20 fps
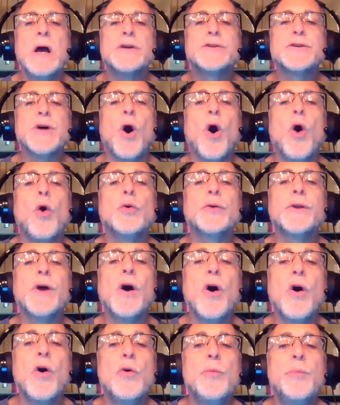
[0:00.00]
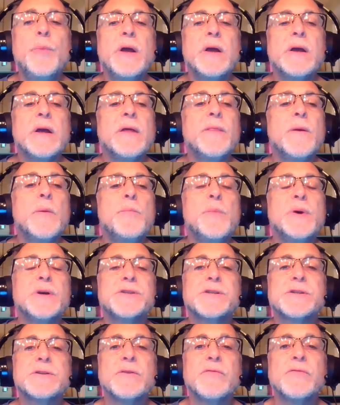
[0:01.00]
to hold hope in the
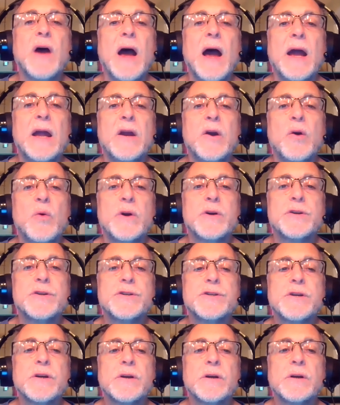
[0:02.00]
midst of anguish.